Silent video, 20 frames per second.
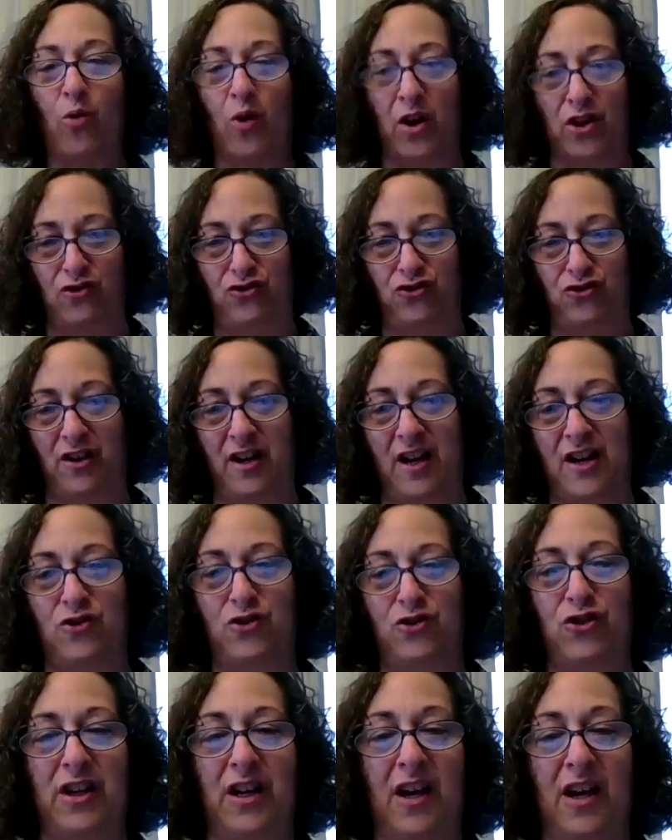question
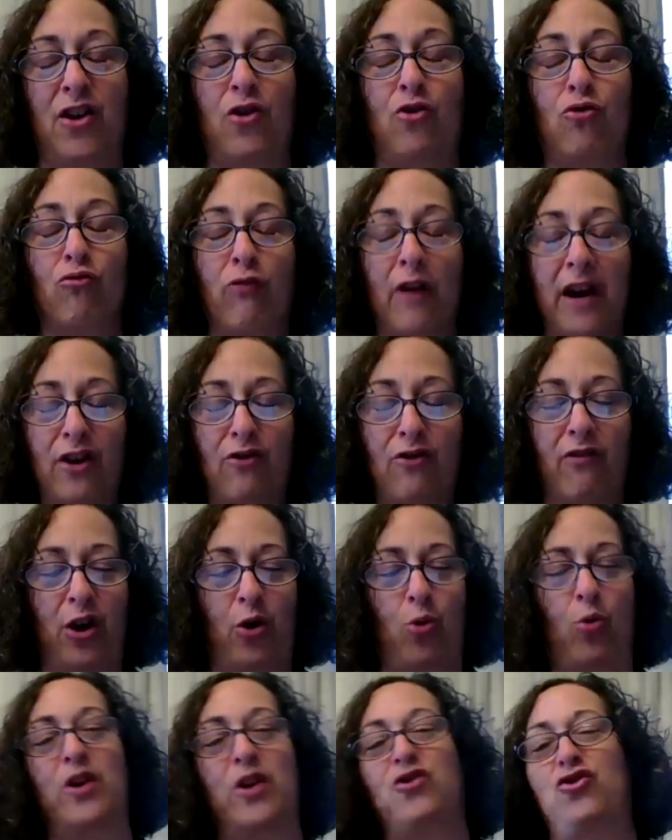actually a great
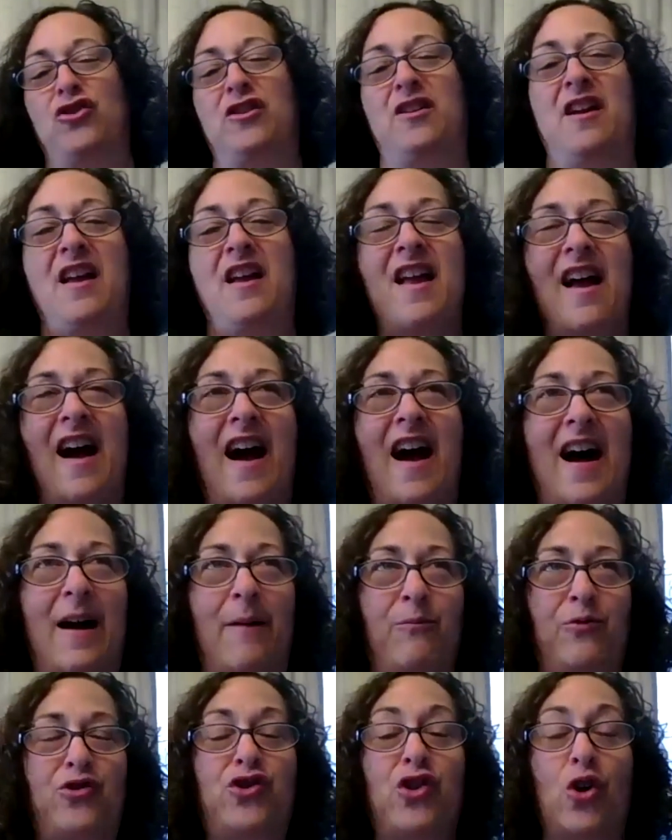great question
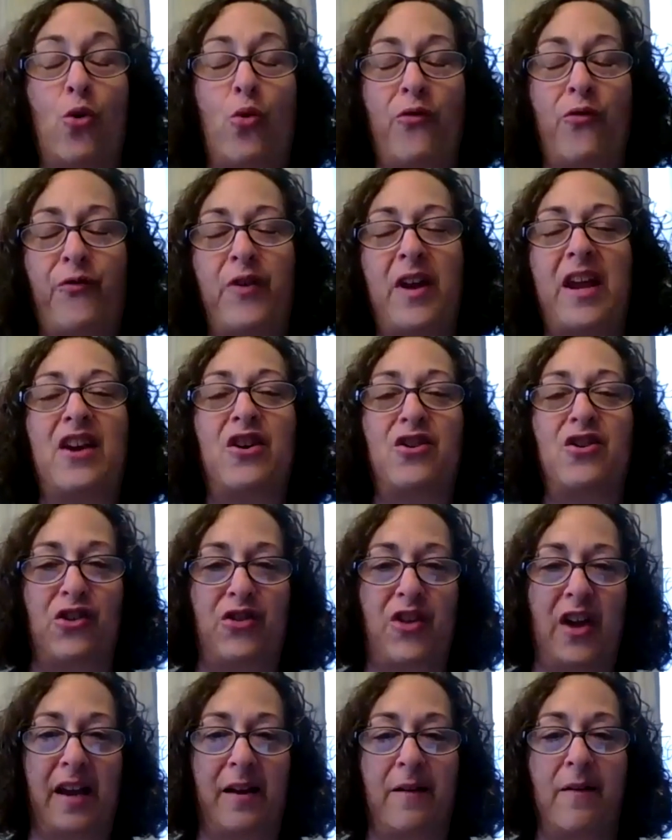um, so here's the
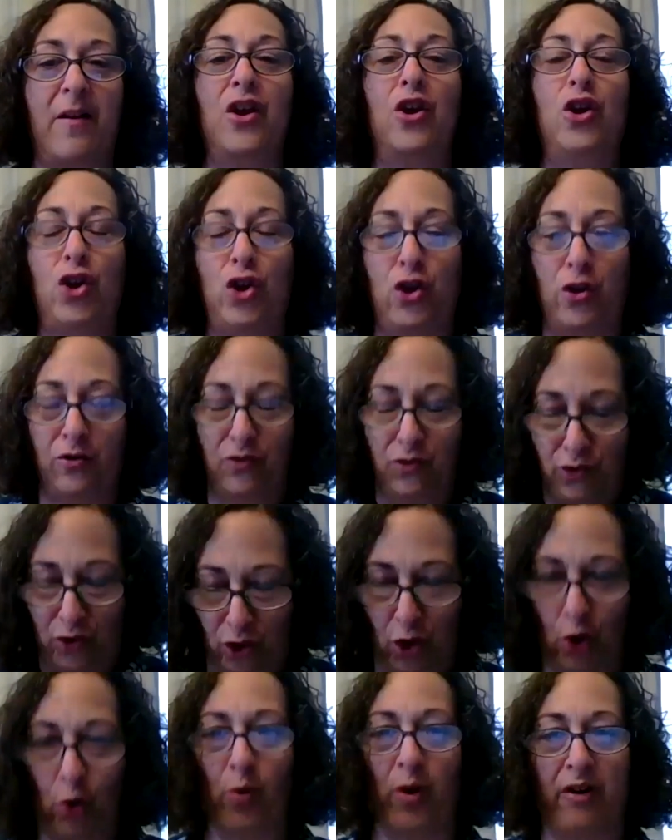thing
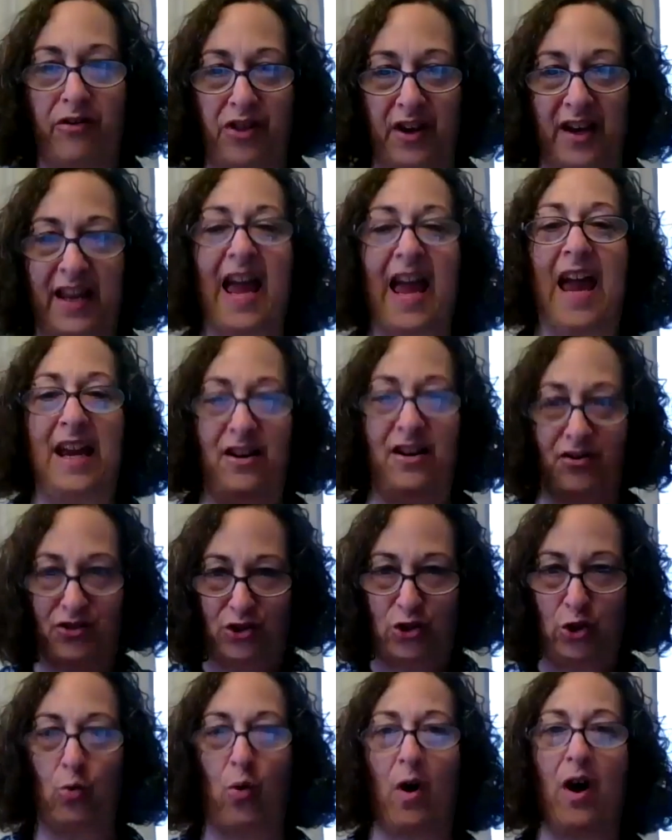you are the case
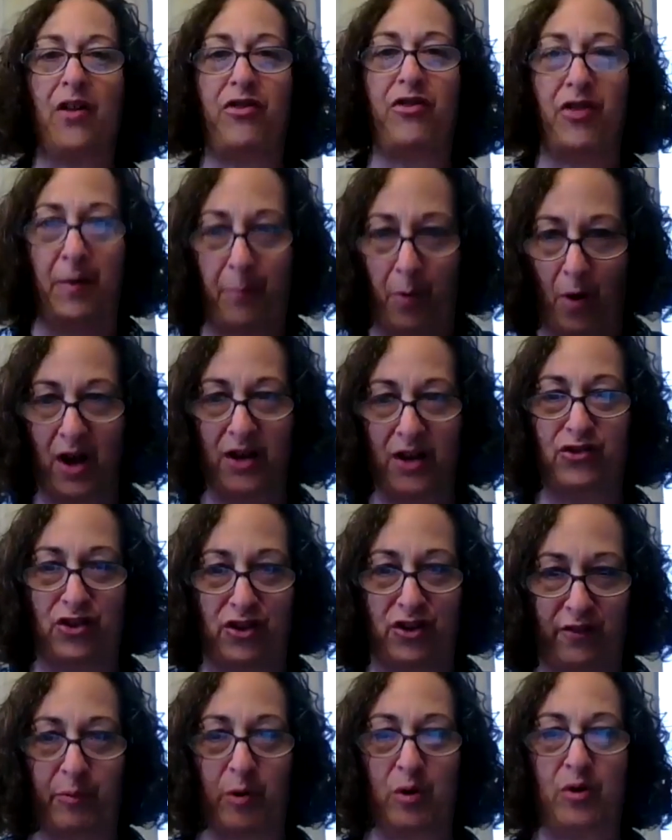you are the
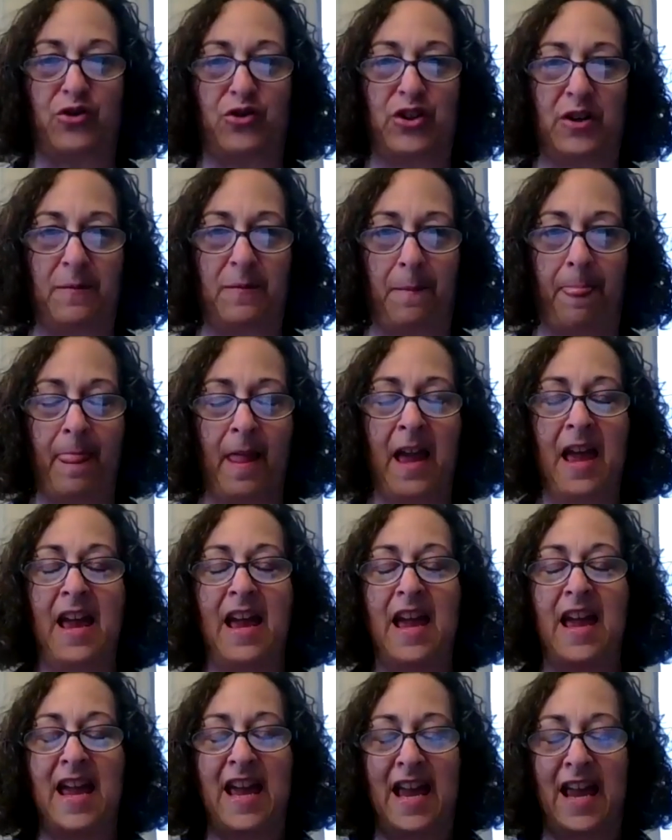positive person
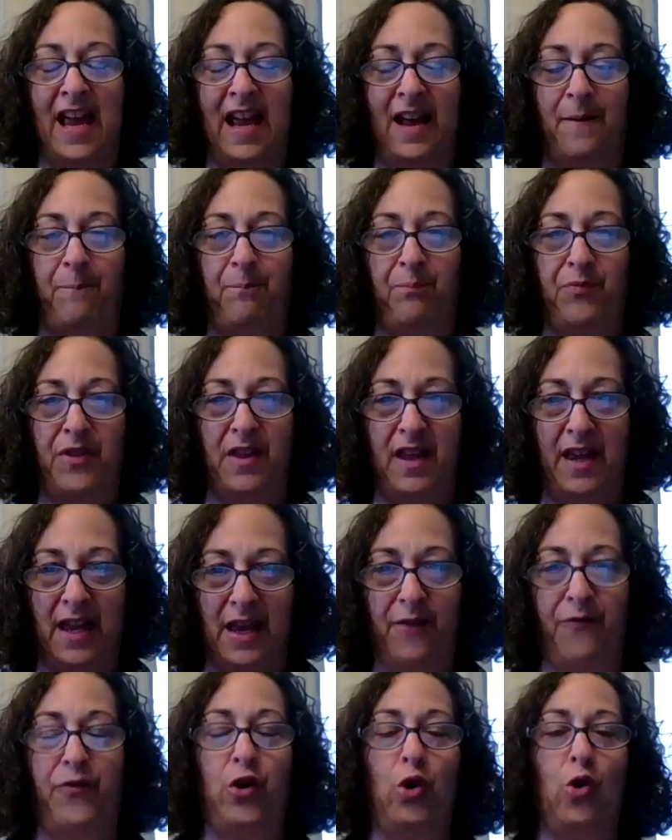
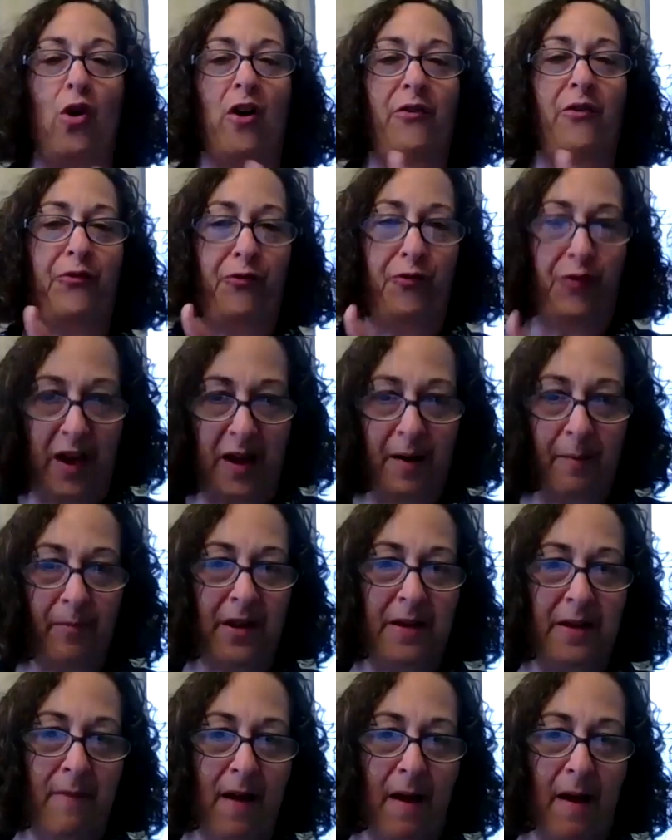if your
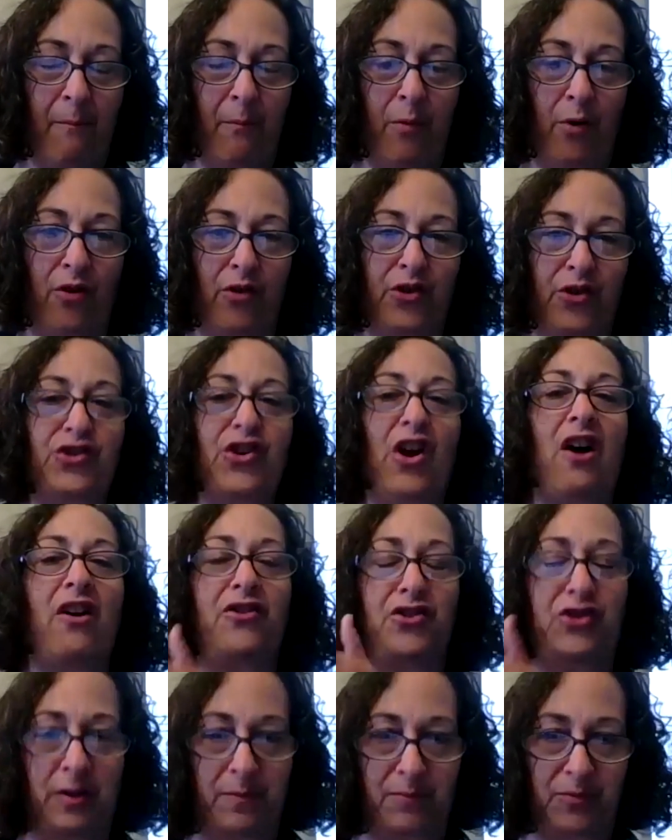family members are
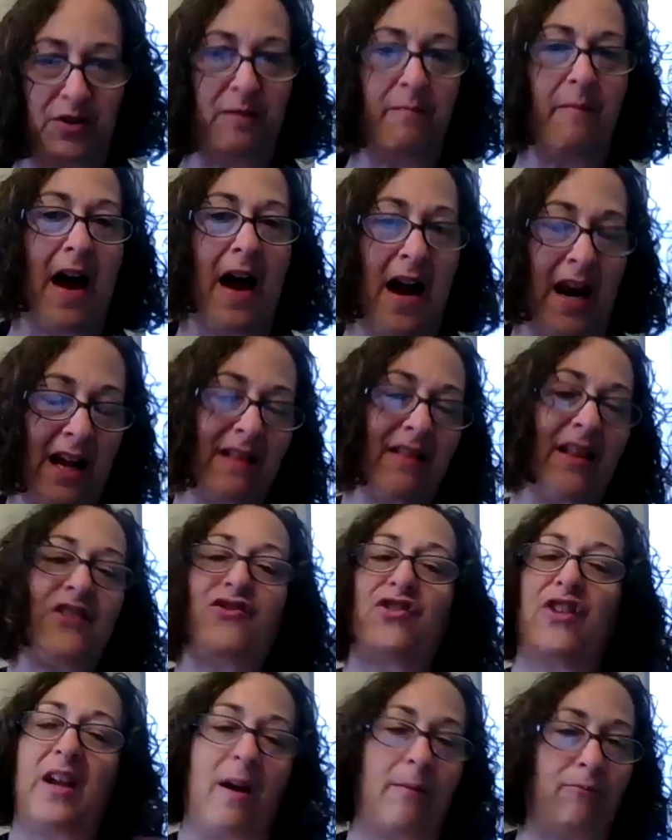symptomatic let's
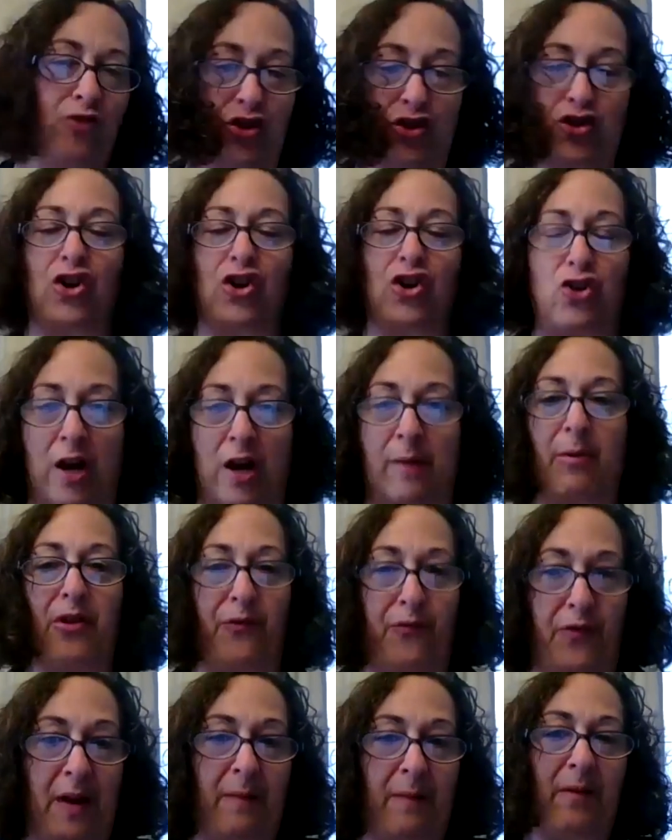say i'm just going to talk about
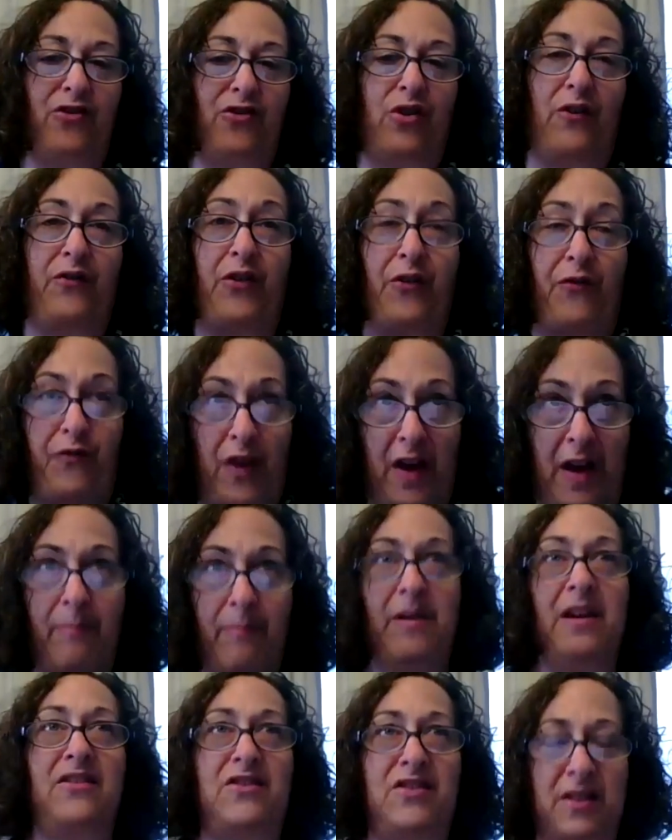the family so if the
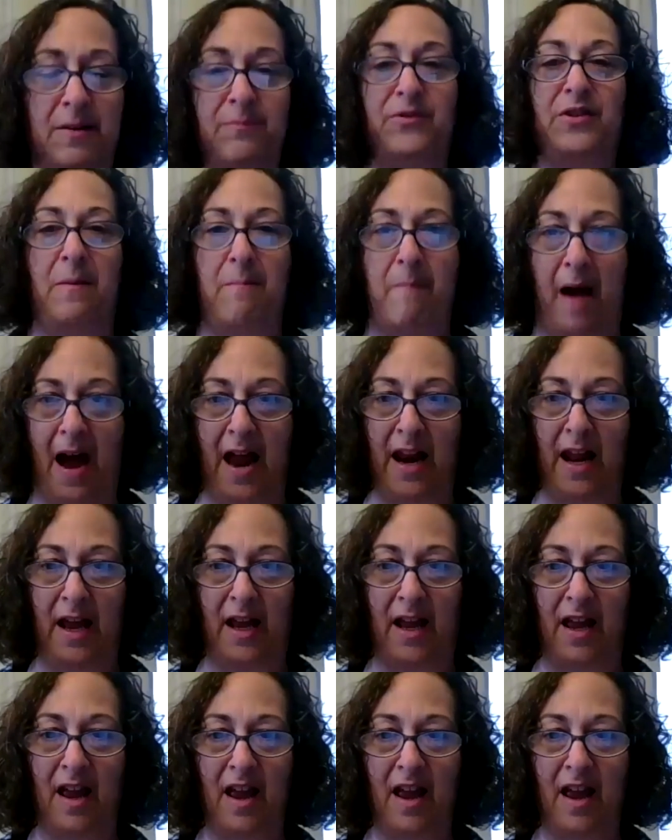family is symptomatic